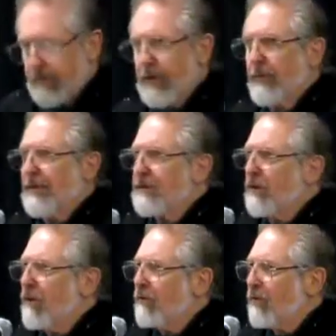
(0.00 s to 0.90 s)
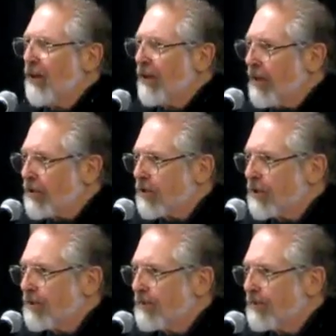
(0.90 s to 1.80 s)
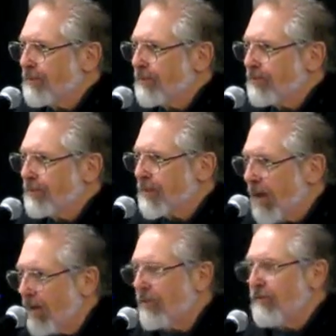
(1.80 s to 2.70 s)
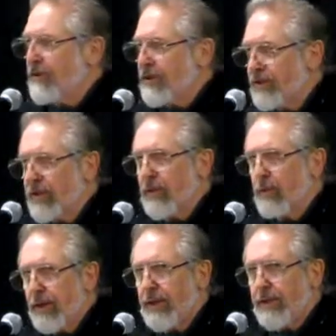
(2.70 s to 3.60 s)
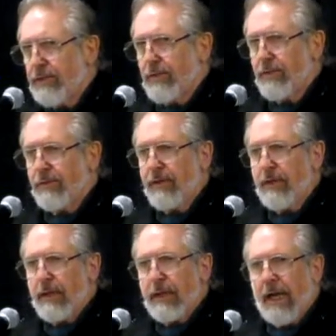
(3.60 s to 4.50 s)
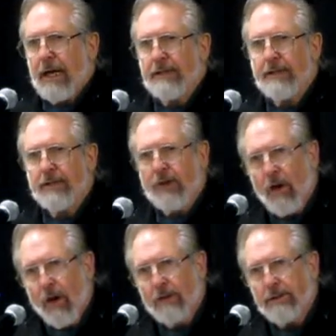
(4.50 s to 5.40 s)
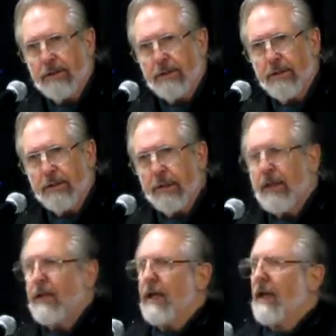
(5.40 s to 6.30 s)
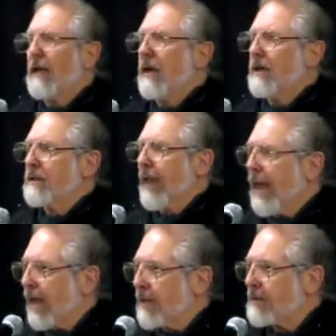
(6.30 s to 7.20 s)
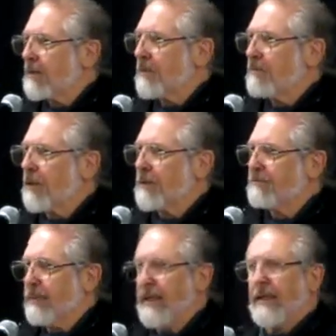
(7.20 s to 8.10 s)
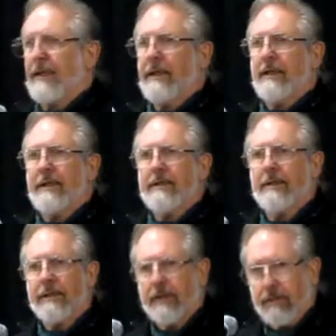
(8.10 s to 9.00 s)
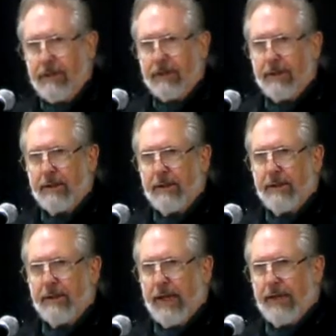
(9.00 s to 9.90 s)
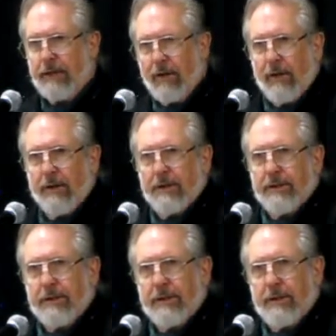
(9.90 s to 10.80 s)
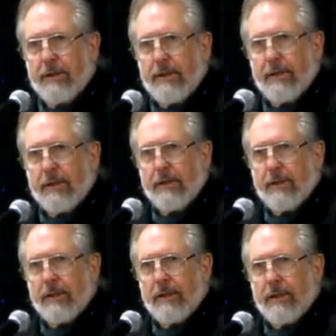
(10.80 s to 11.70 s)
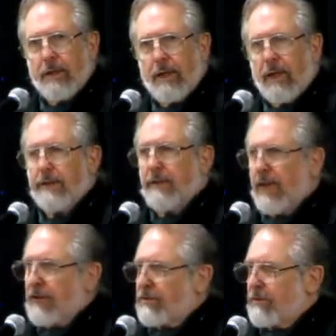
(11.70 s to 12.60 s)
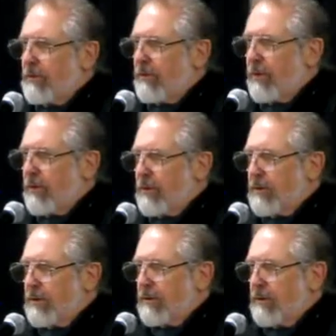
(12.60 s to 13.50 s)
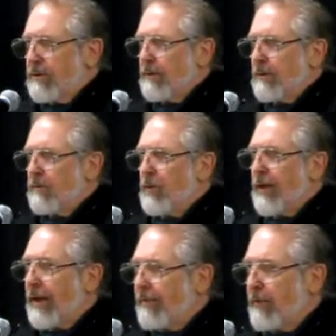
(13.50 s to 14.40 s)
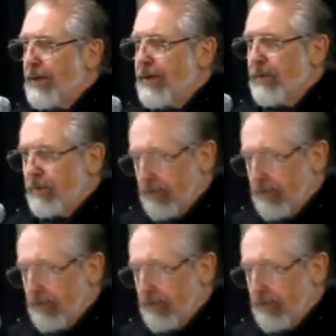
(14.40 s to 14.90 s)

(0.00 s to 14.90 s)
there is no free lunch. Everything we do has its cost, and our task must be to limit that cost on the natural world, whatever we do.